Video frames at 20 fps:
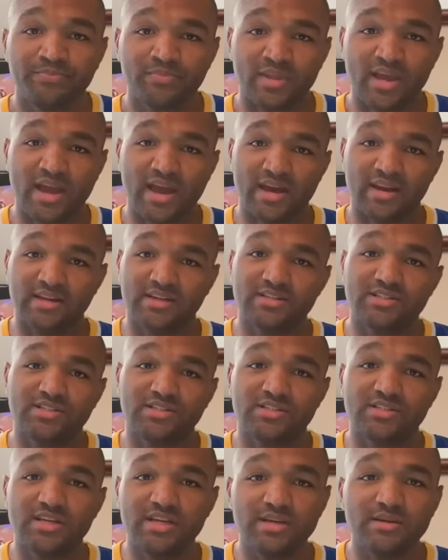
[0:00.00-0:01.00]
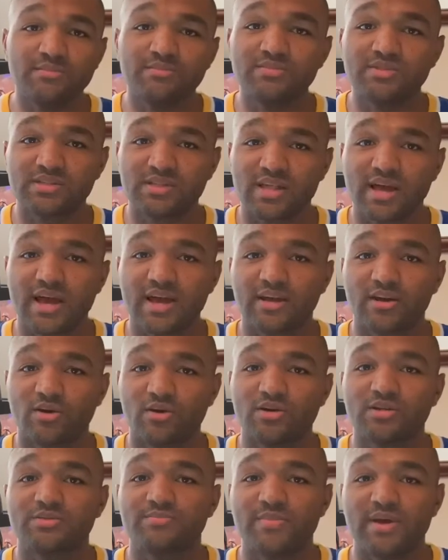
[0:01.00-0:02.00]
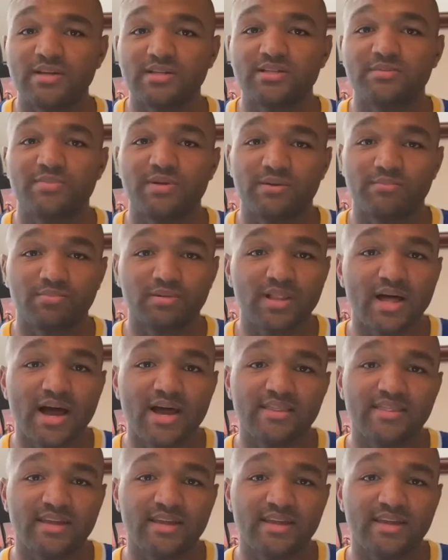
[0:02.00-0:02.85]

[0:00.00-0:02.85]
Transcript: and it seems like, or is meant to be implied,